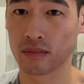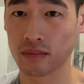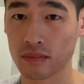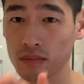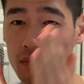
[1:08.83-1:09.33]

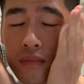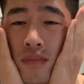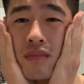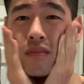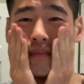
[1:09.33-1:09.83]
and
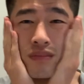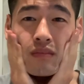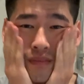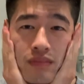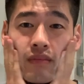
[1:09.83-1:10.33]
then leave it on
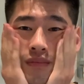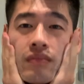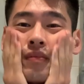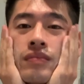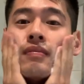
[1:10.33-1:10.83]
for
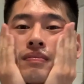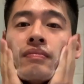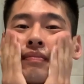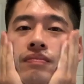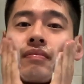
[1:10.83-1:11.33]
about 30
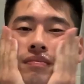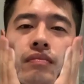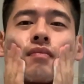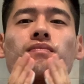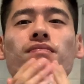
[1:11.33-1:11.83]
seconds to a minute
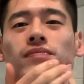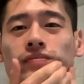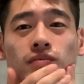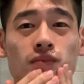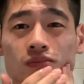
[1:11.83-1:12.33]
before
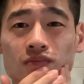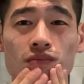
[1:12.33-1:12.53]
washing it off.